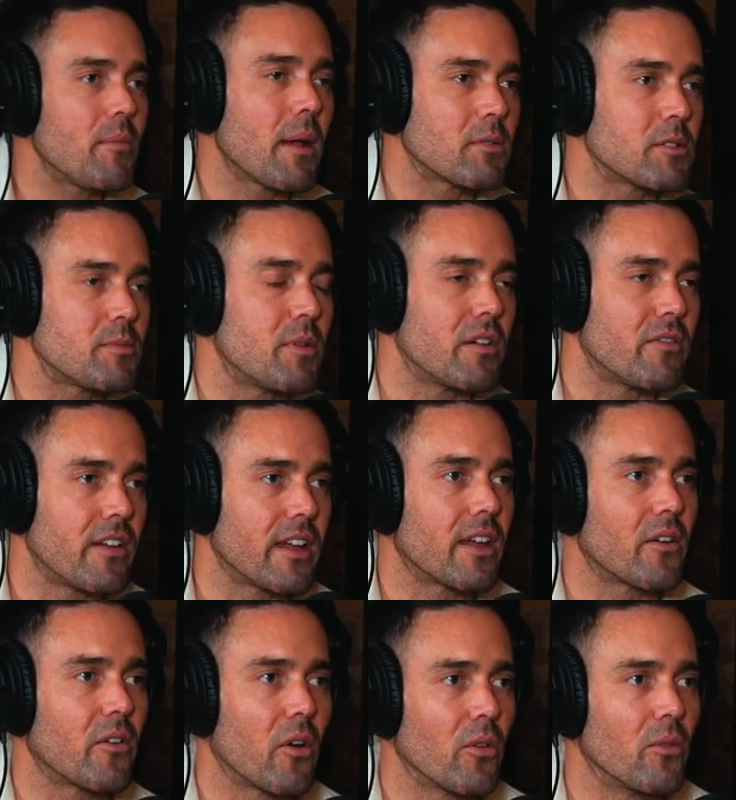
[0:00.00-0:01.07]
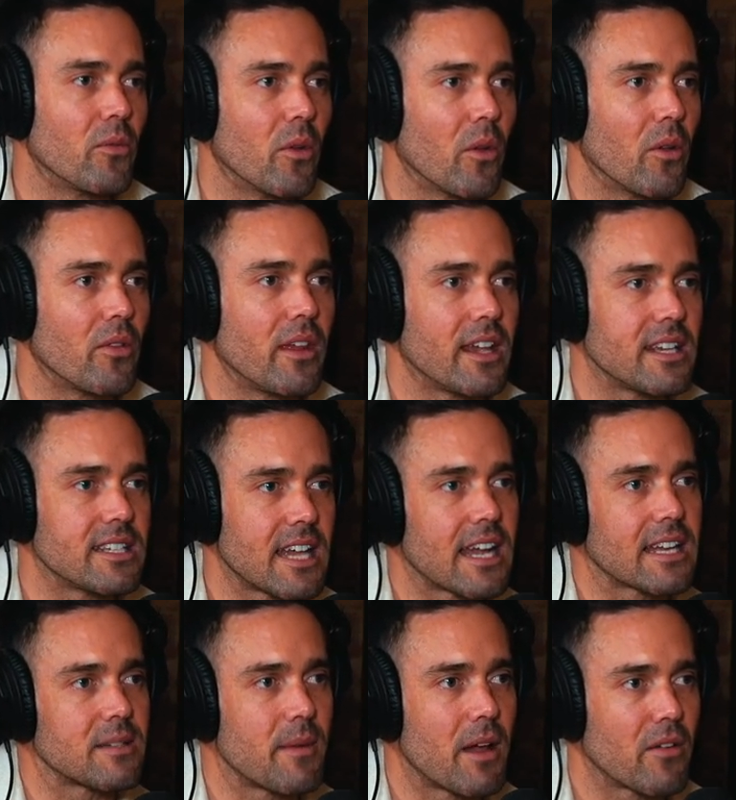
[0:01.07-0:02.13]
be able to put a finger on the
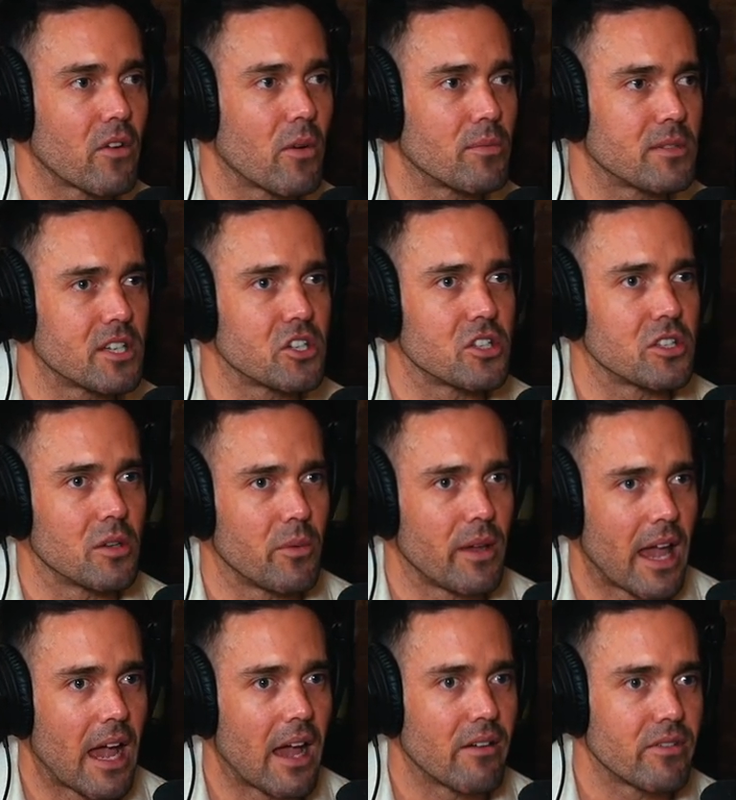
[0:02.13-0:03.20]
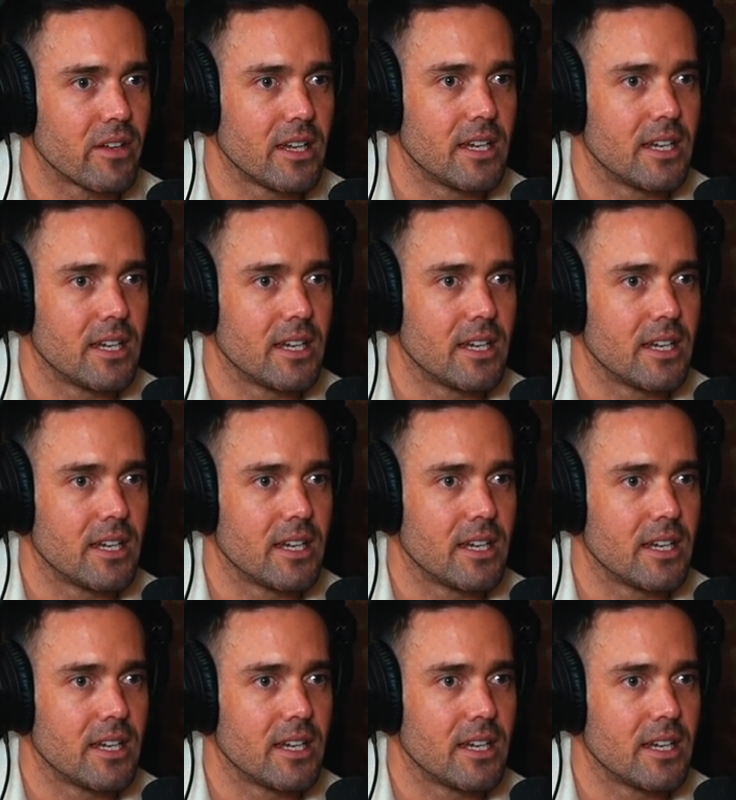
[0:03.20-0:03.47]
exact amount of competition that we have.